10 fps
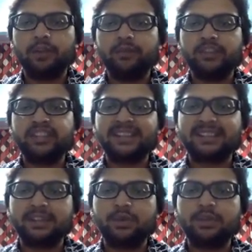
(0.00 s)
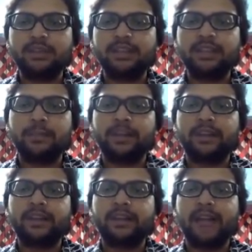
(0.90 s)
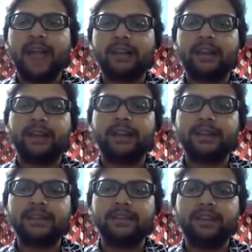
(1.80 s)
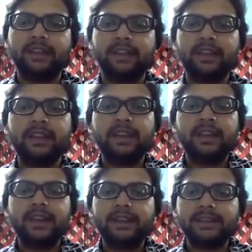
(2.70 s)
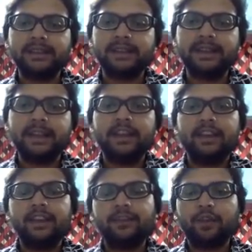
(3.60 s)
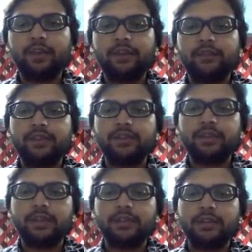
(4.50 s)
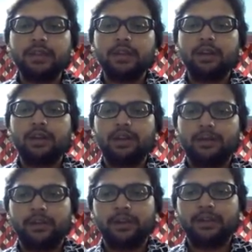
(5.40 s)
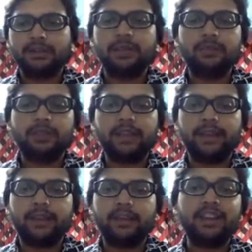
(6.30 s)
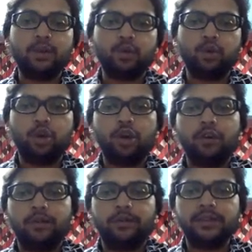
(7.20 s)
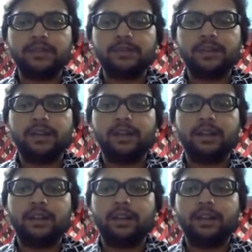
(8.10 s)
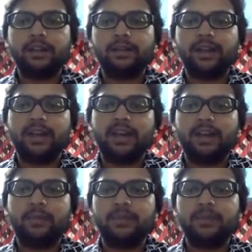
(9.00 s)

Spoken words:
which excludes in Patent Act 1970. As I said, if your invention is something new, non-obvious, but it might harm